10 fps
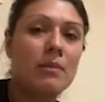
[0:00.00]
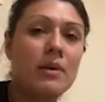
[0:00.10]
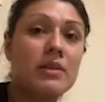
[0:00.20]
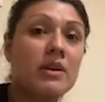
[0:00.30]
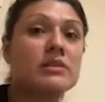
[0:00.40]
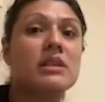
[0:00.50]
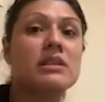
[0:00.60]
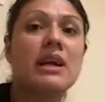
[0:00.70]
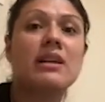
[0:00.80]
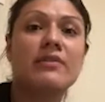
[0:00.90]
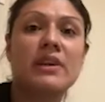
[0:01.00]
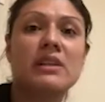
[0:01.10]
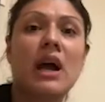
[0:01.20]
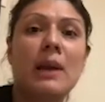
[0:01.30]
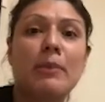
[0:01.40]
there's a side effect.
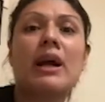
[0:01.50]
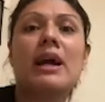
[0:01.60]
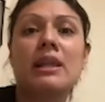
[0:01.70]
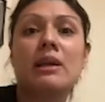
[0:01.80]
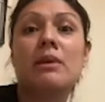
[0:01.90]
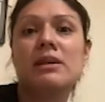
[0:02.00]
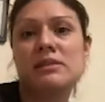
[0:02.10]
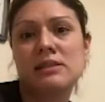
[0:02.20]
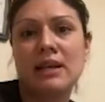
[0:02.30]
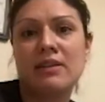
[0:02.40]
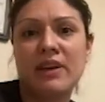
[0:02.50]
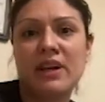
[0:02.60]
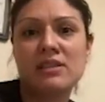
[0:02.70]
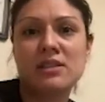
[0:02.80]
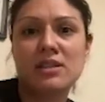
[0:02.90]
The hyperkalemia is a side
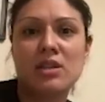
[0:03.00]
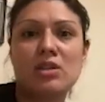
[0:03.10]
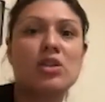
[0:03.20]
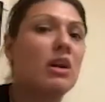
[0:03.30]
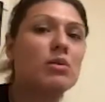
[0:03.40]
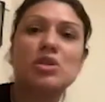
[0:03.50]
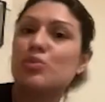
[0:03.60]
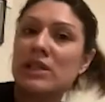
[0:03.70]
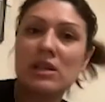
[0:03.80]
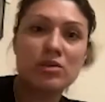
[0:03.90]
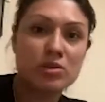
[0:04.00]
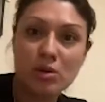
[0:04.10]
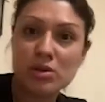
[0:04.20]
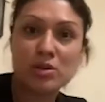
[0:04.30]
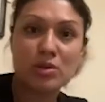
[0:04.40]
effect, so then I would just write down
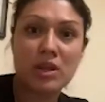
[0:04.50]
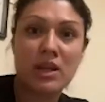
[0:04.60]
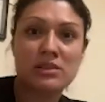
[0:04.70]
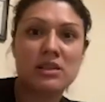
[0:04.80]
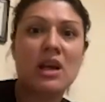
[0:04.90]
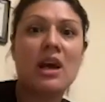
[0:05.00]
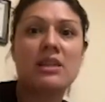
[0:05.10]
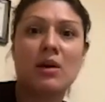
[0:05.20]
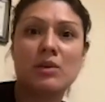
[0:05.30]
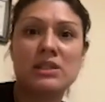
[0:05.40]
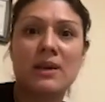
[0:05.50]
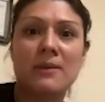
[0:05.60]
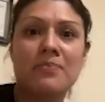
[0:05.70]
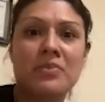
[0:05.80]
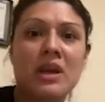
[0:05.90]
those 2 things. That was it.
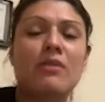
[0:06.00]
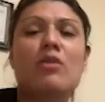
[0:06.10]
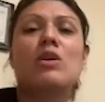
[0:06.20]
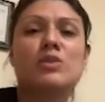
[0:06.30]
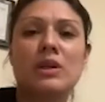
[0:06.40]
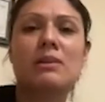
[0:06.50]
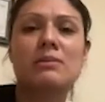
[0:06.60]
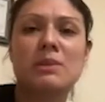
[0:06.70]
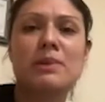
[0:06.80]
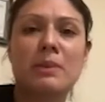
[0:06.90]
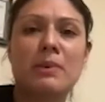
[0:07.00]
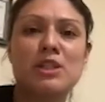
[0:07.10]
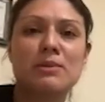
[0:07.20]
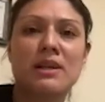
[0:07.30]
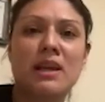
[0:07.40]
And of course, when it comes to blood
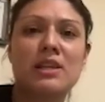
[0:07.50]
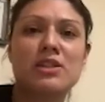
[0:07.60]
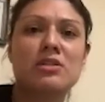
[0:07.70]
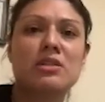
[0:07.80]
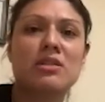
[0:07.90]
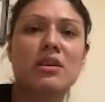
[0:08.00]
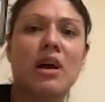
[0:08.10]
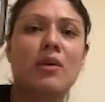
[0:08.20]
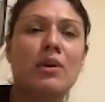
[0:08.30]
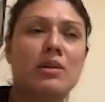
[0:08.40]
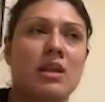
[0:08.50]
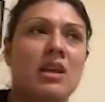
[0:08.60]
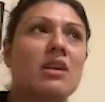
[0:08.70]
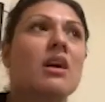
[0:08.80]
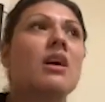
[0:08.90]
pressure medication, I would think,